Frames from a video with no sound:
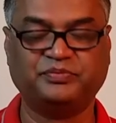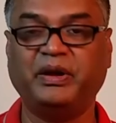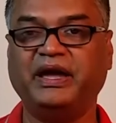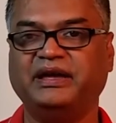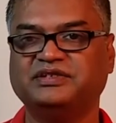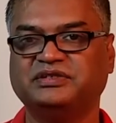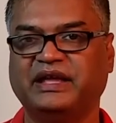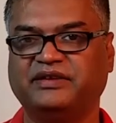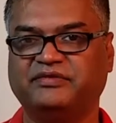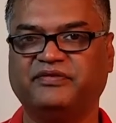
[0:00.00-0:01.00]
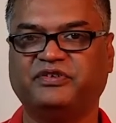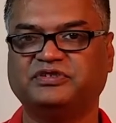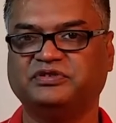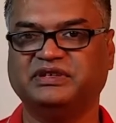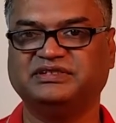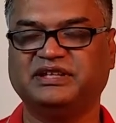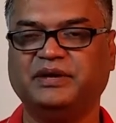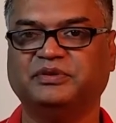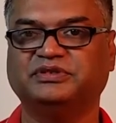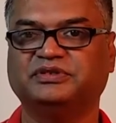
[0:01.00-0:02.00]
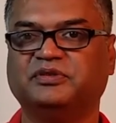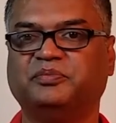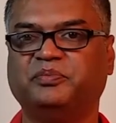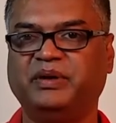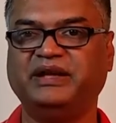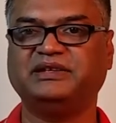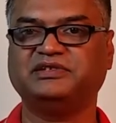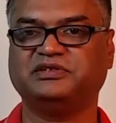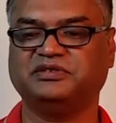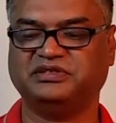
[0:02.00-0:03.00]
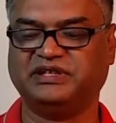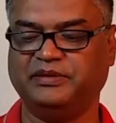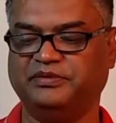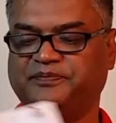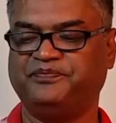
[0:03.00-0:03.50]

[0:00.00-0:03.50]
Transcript: page that refers to this table. So pay attention to this table.